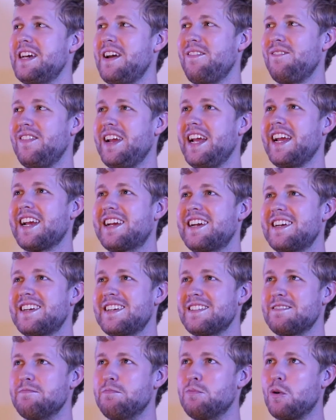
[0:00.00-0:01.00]
that make
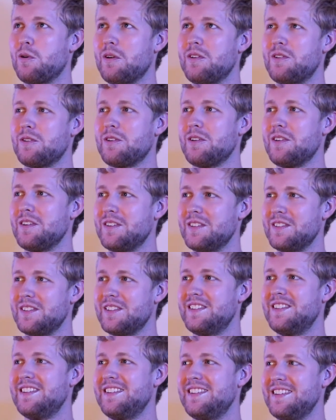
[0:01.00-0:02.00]
Mordor
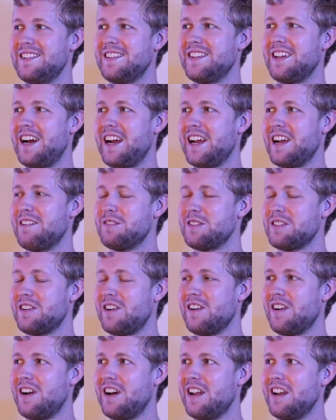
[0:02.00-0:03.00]
or Eye of
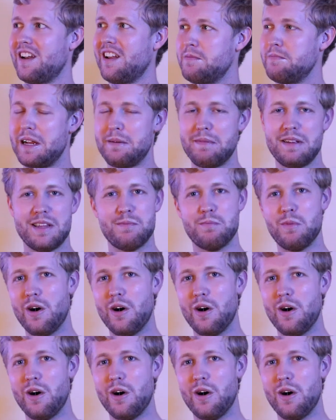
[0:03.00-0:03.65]
Sauron? Maybe the